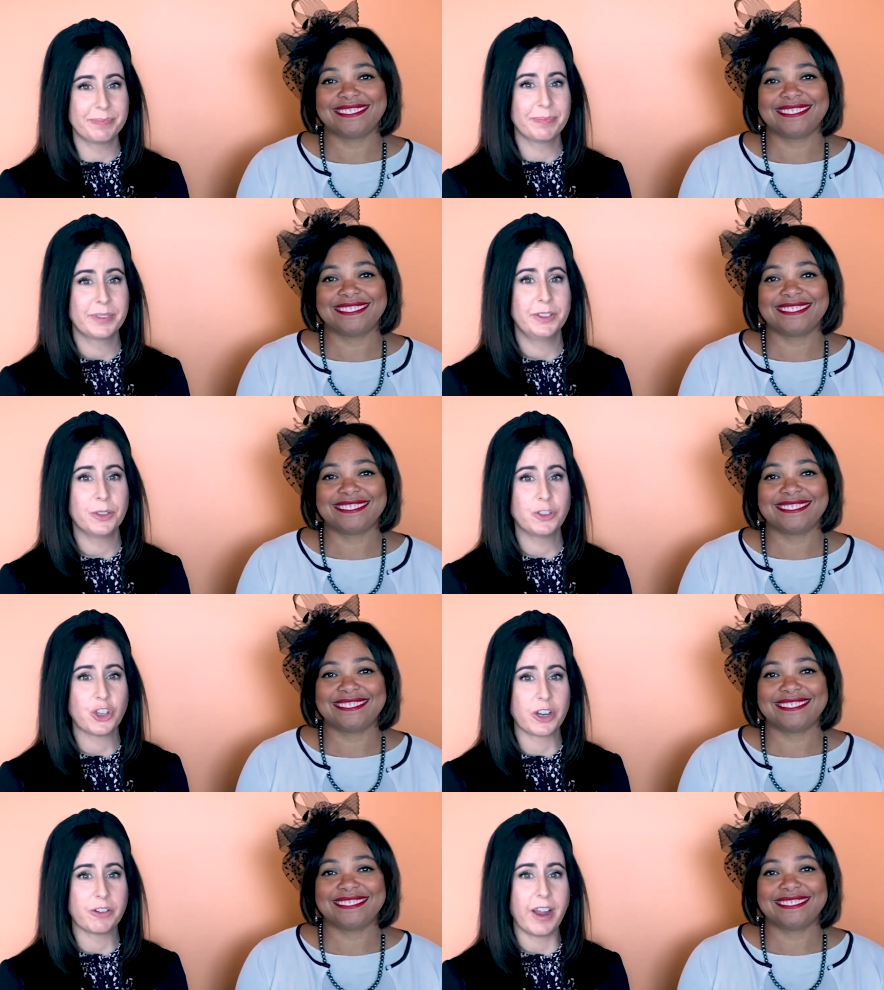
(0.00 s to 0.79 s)
Speaker 1: Your
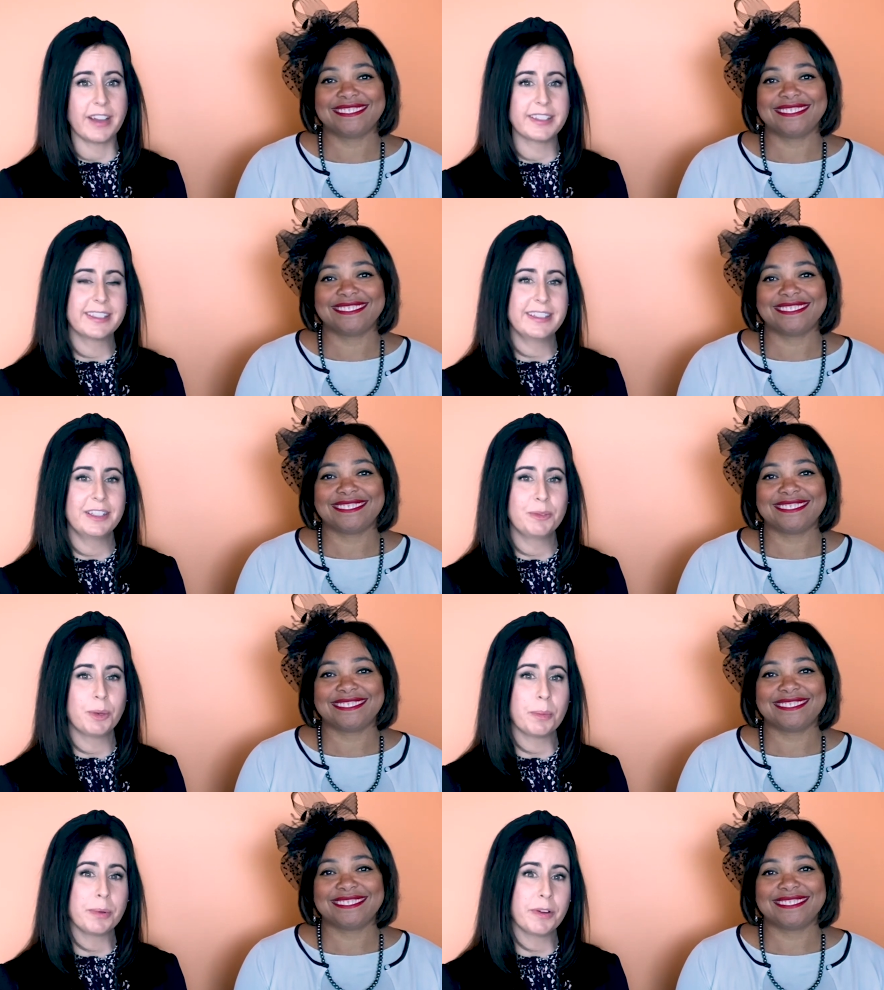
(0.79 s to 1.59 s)
generosity
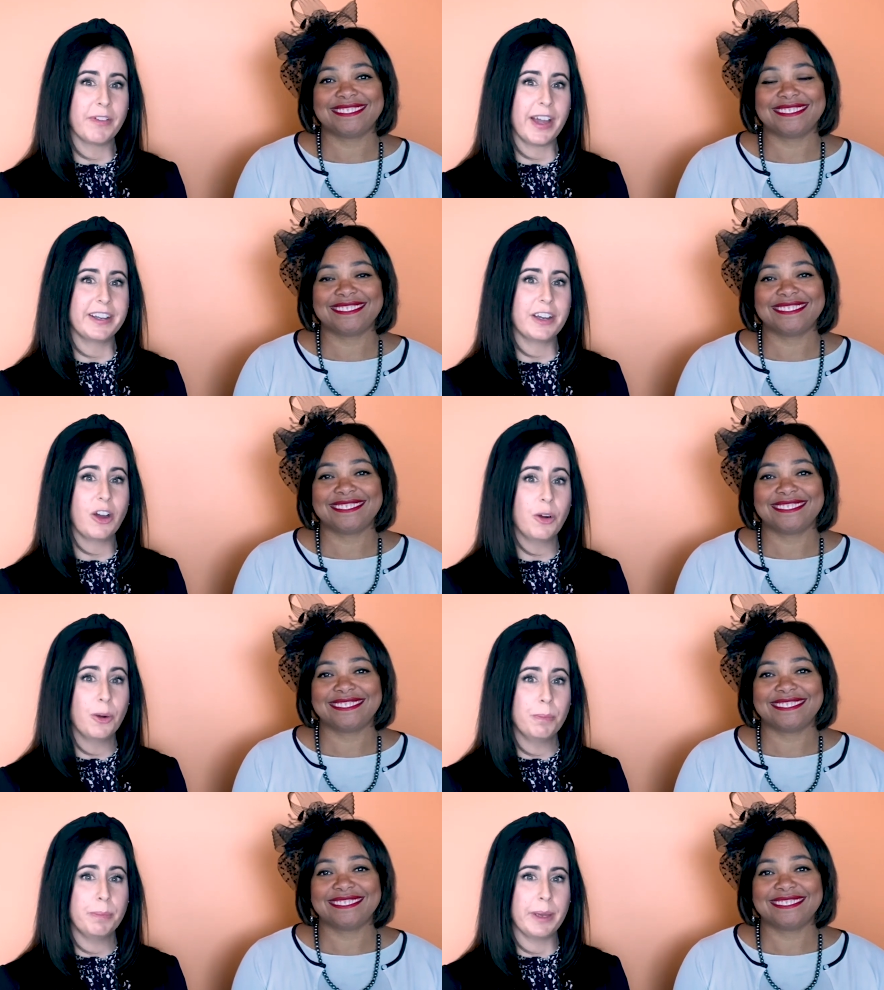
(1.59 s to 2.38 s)
will provide
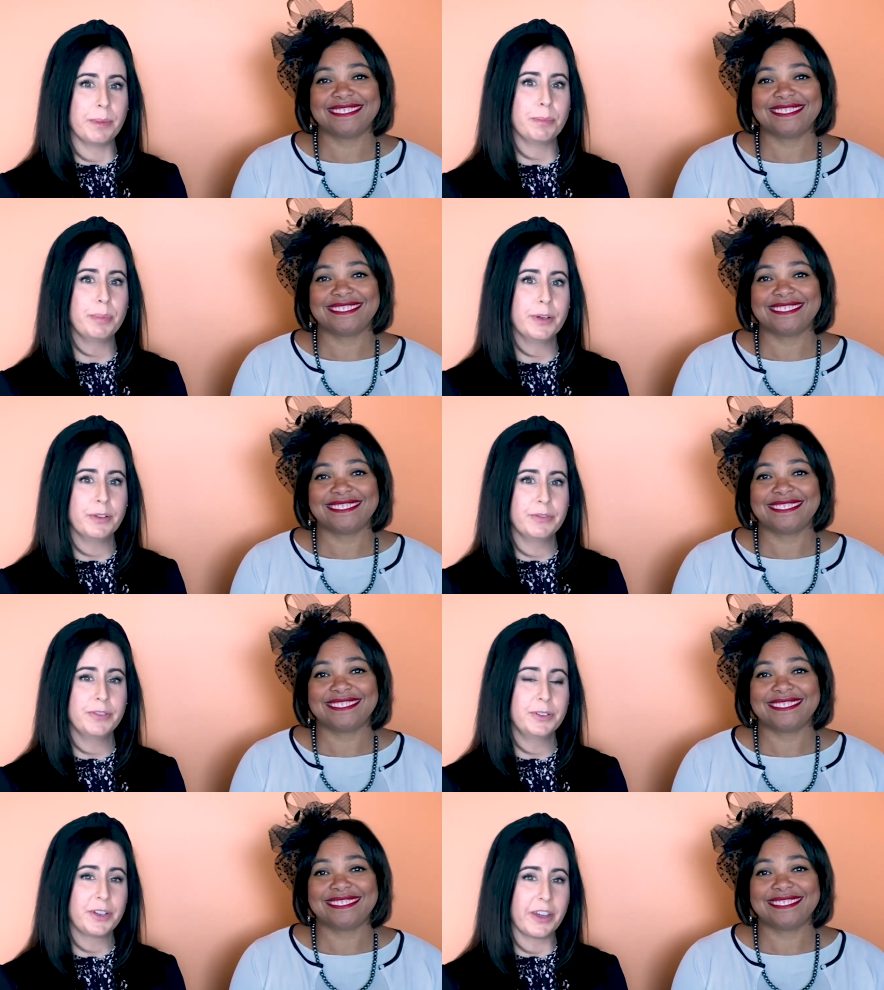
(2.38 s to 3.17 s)
hope and put
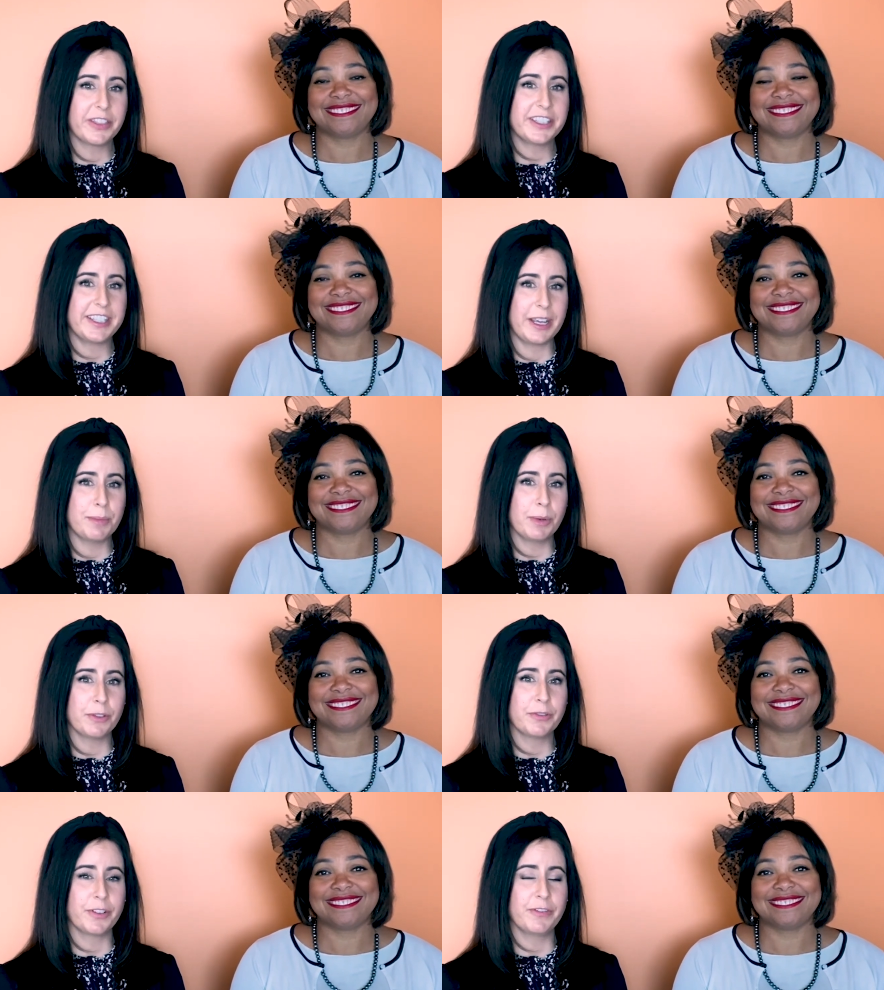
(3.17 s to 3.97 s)
food on the table
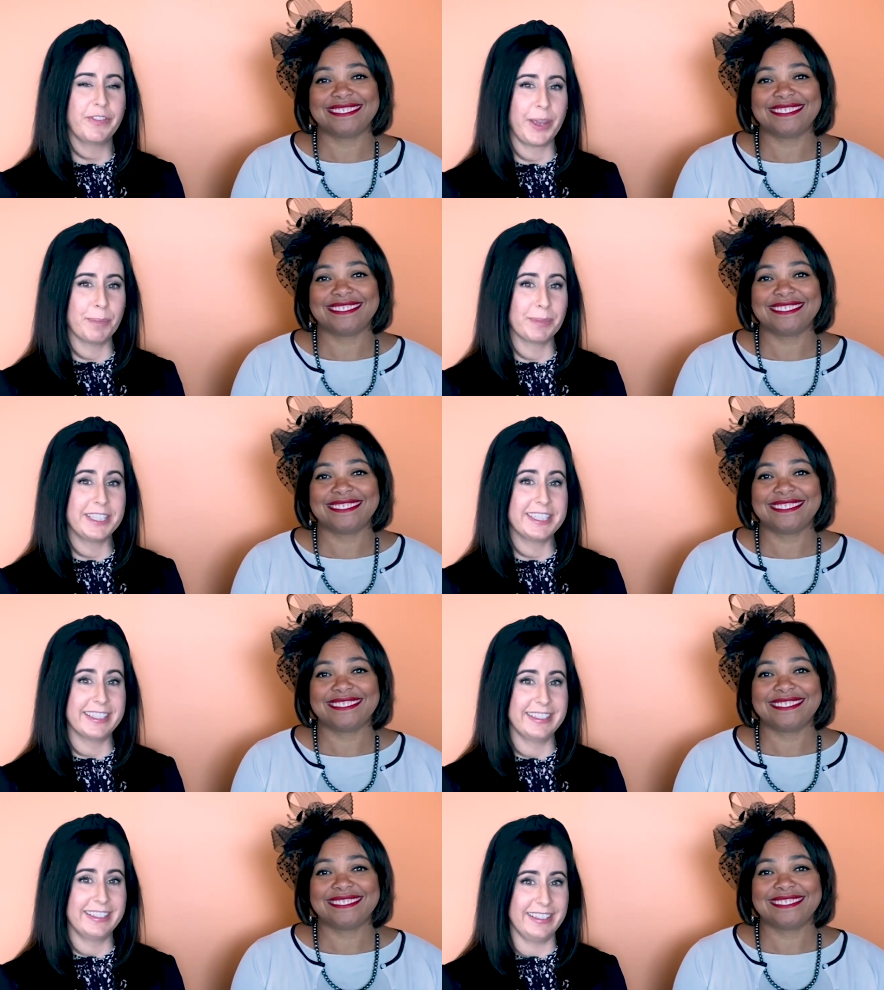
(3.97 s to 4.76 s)
for families
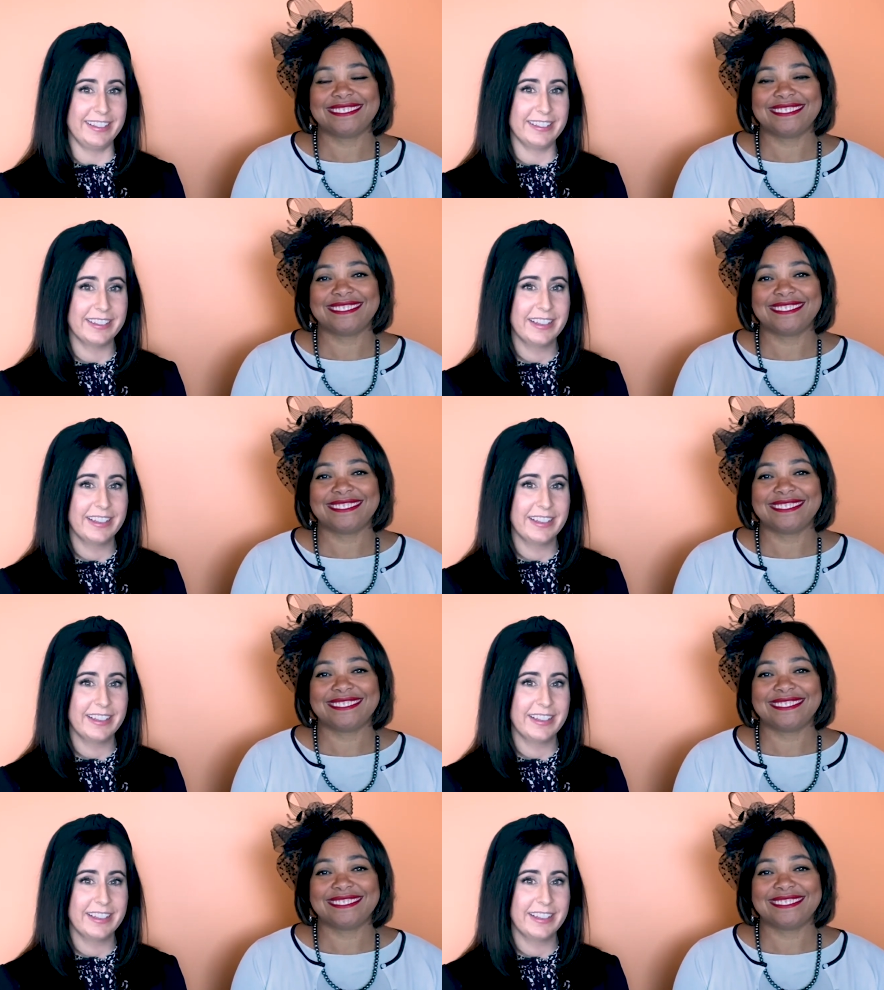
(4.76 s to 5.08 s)
in need.